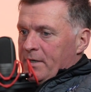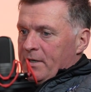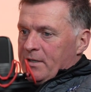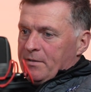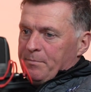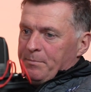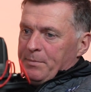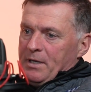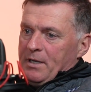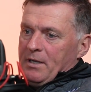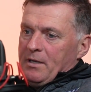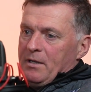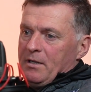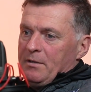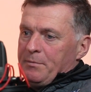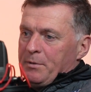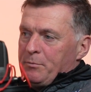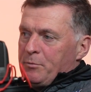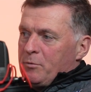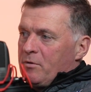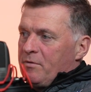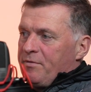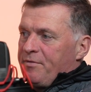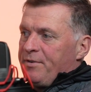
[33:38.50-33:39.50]
need to be a little
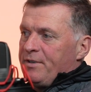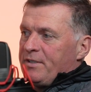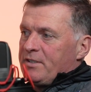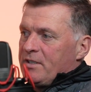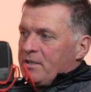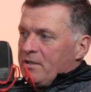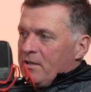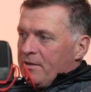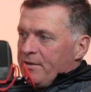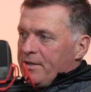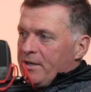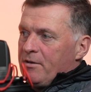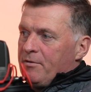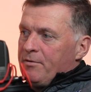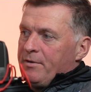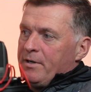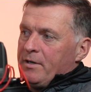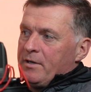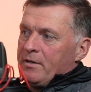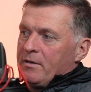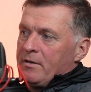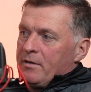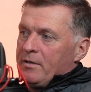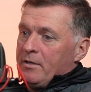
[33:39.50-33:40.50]
bit more physical down
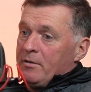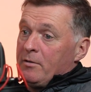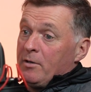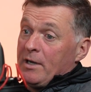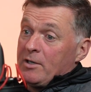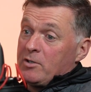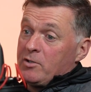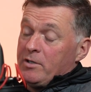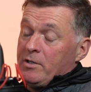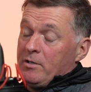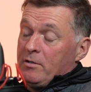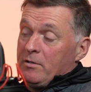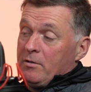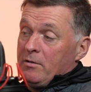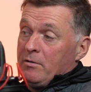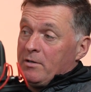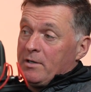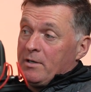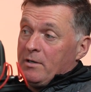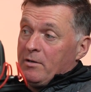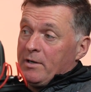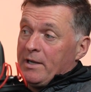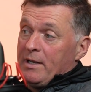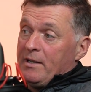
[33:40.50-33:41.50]
there. You
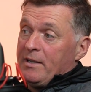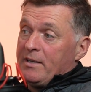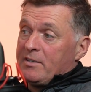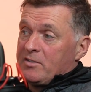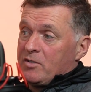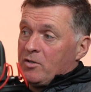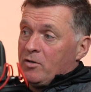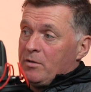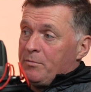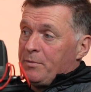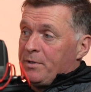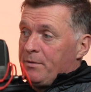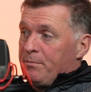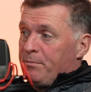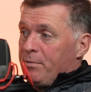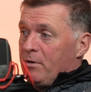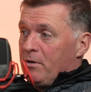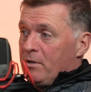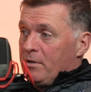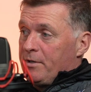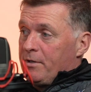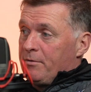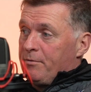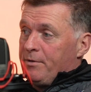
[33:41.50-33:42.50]
get less time on the
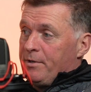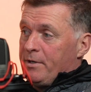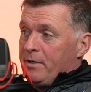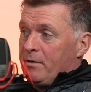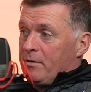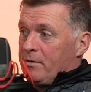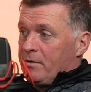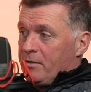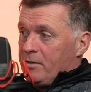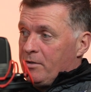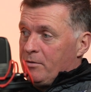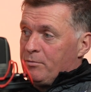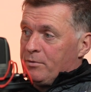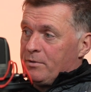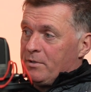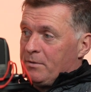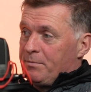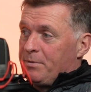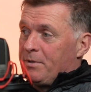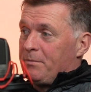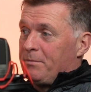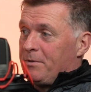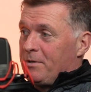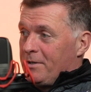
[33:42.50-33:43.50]
ball down there than you would in
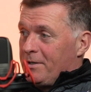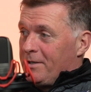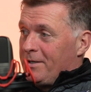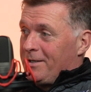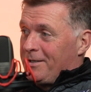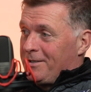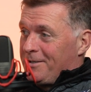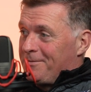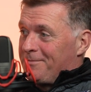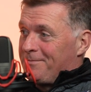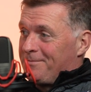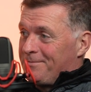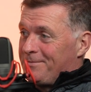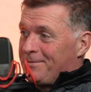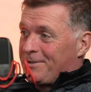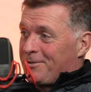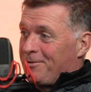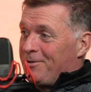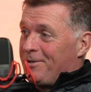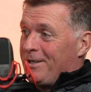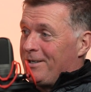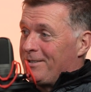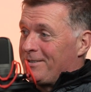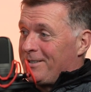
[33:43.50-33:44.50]
the Premier League.
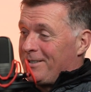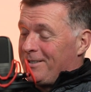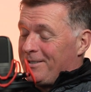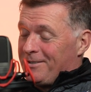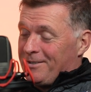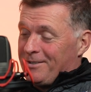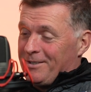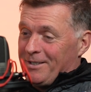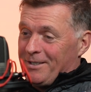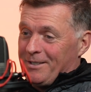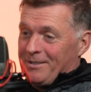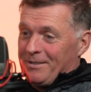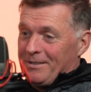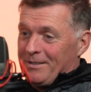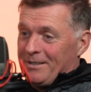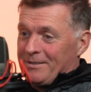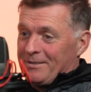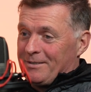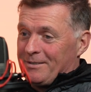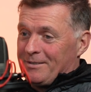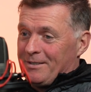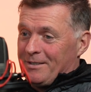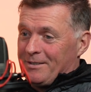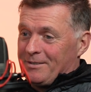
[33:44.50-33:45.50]
It's crazy,
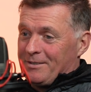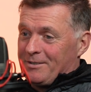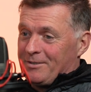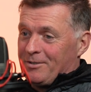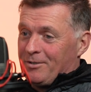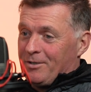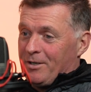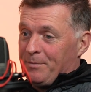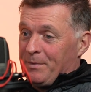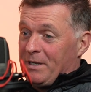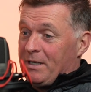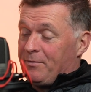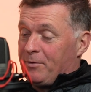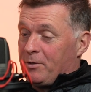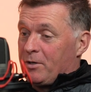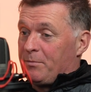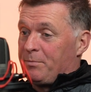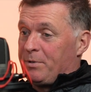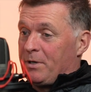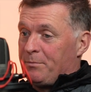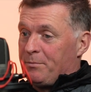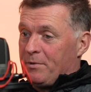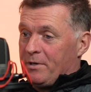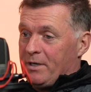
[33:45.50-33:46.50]
at the time. And even though the
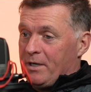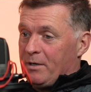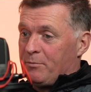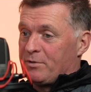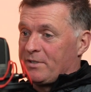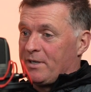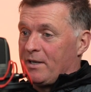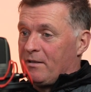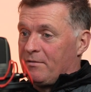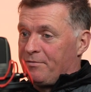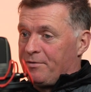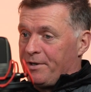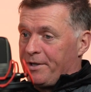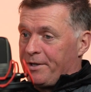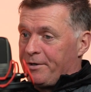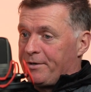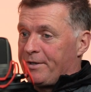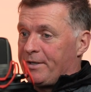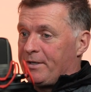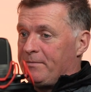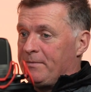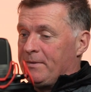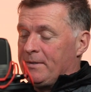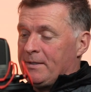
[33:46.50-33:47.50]
Premier League was hell for leather
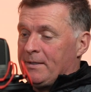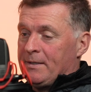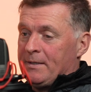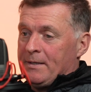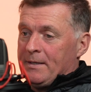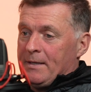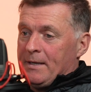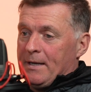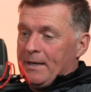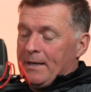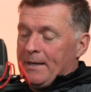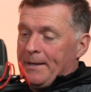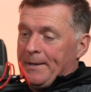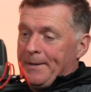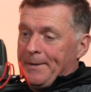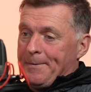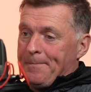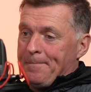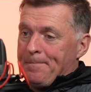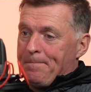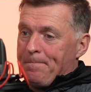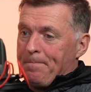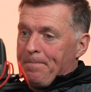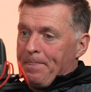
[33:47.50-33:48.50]
then,
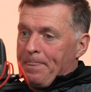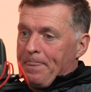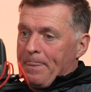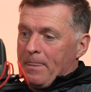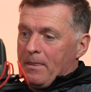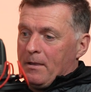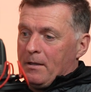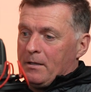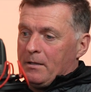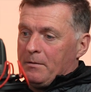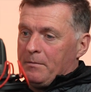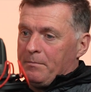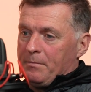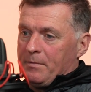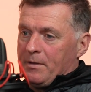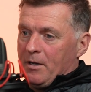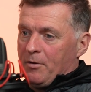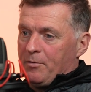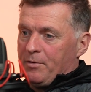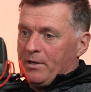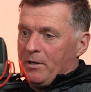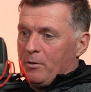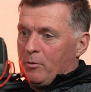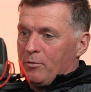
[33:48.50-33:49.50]

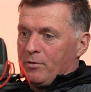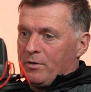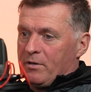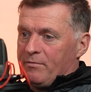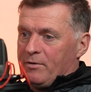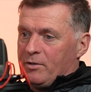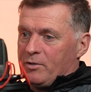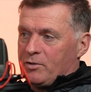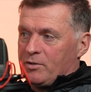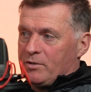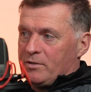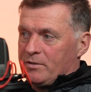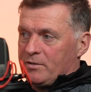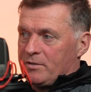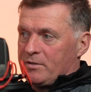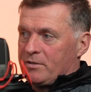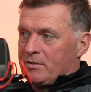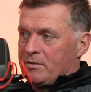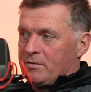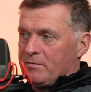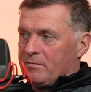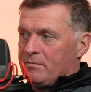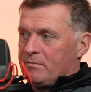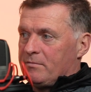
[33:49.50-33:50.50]
down the lower
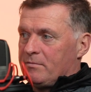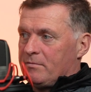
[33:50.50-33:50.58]
divisions,